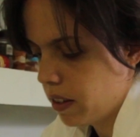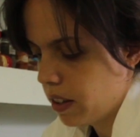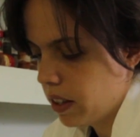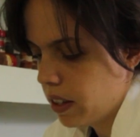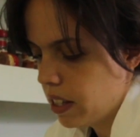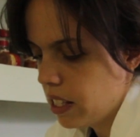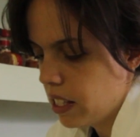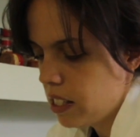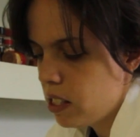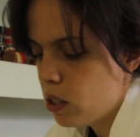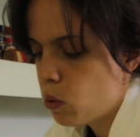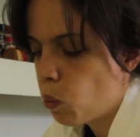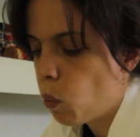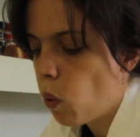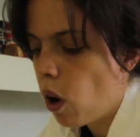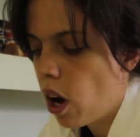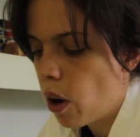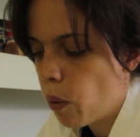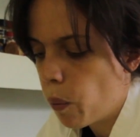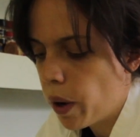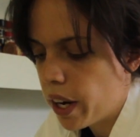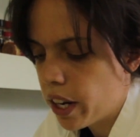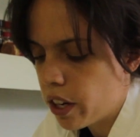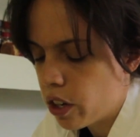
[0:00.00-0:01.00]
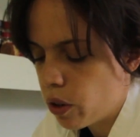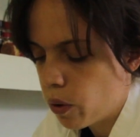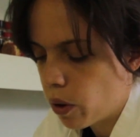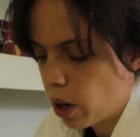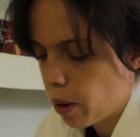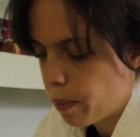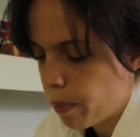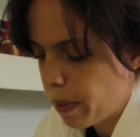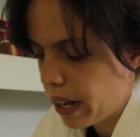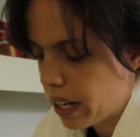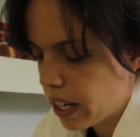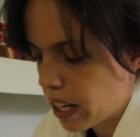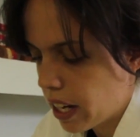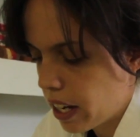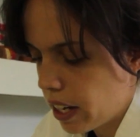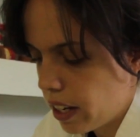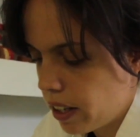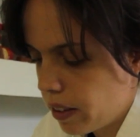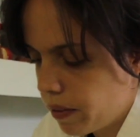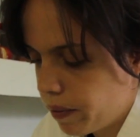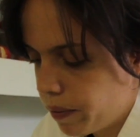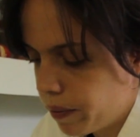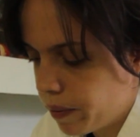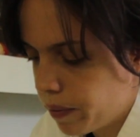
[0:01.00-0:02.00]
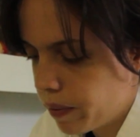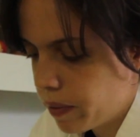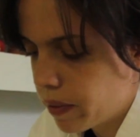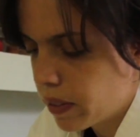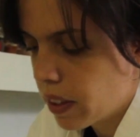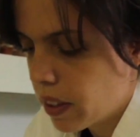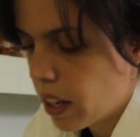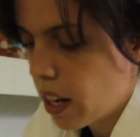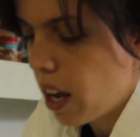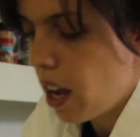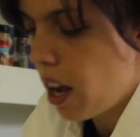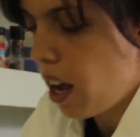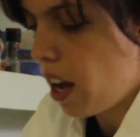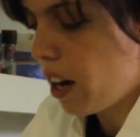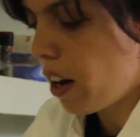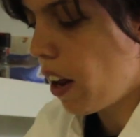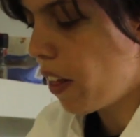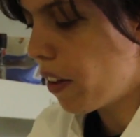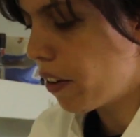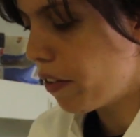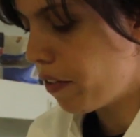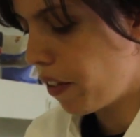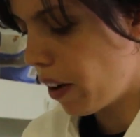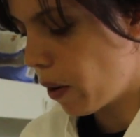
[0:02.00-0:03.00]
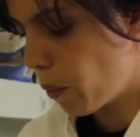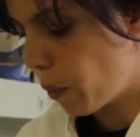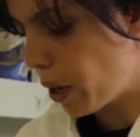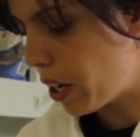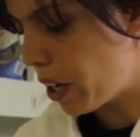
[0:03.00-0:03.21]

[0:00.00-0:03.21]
This is one way to do our beignet. Another fun way